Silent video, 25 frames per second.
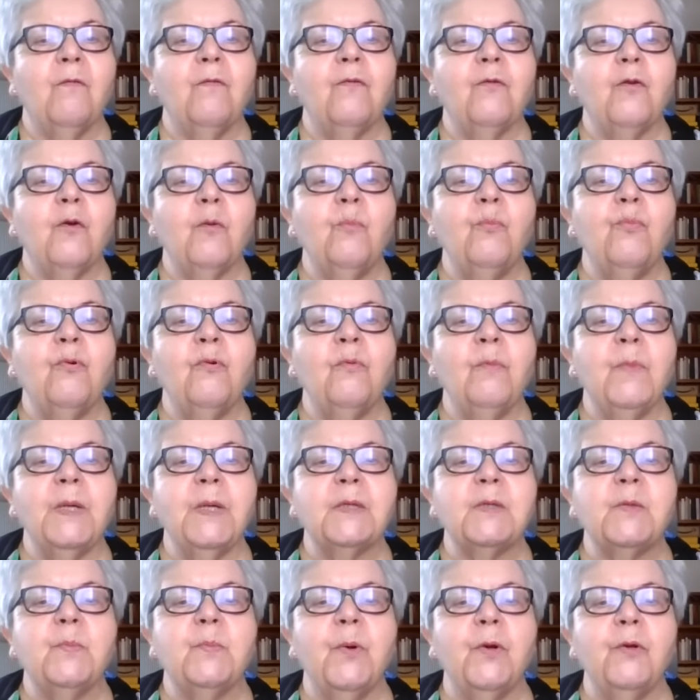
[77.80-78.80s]
From
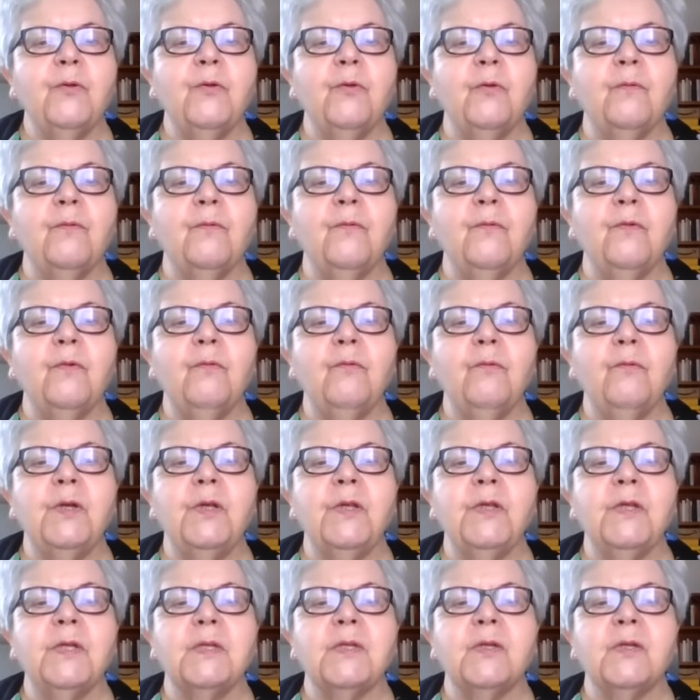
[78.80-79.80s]
Pullman's point of view,
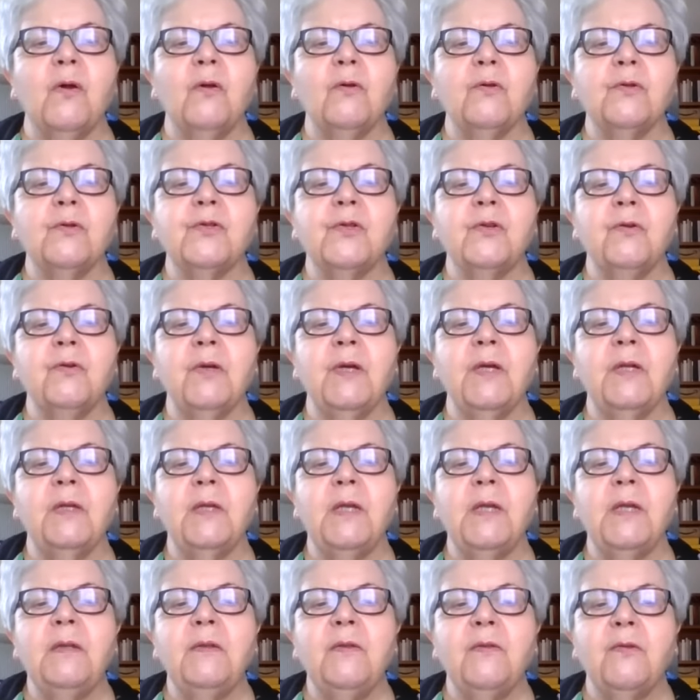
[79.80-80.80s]
it is also an
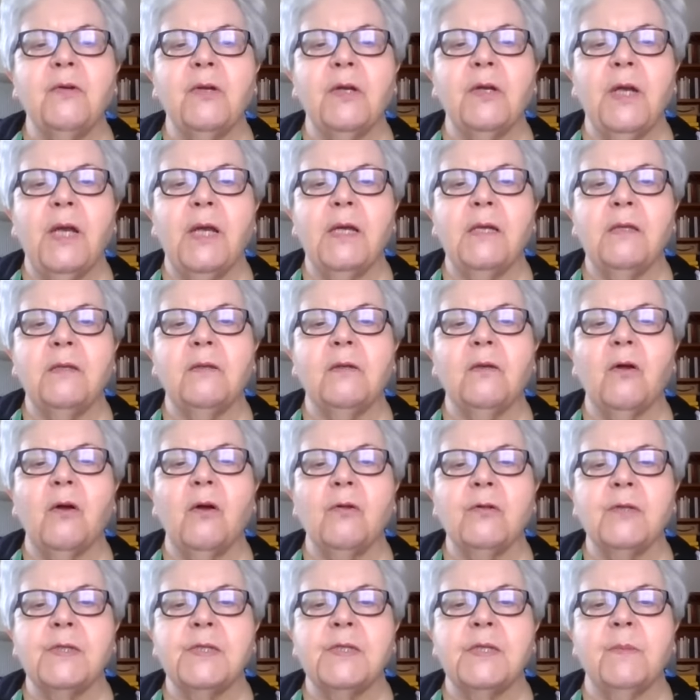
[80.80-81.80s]
intricate
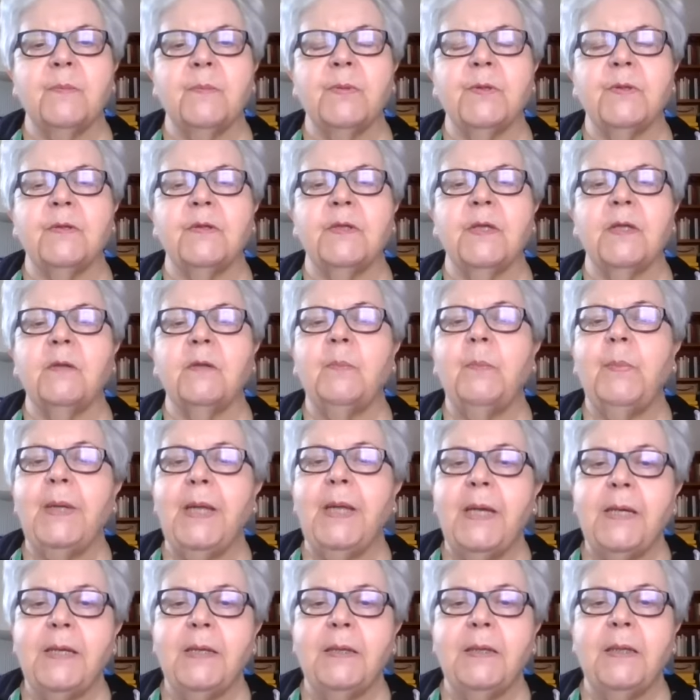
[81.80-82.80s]
concept that
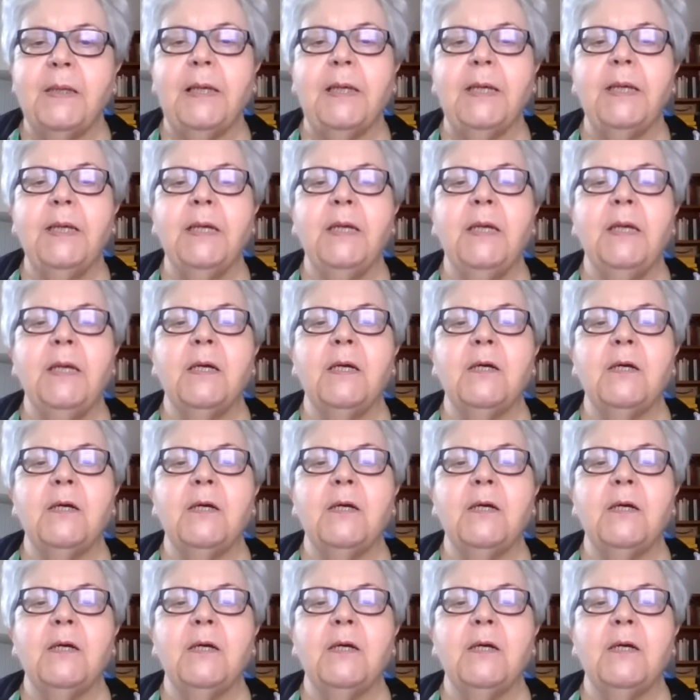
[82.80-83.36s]
plainly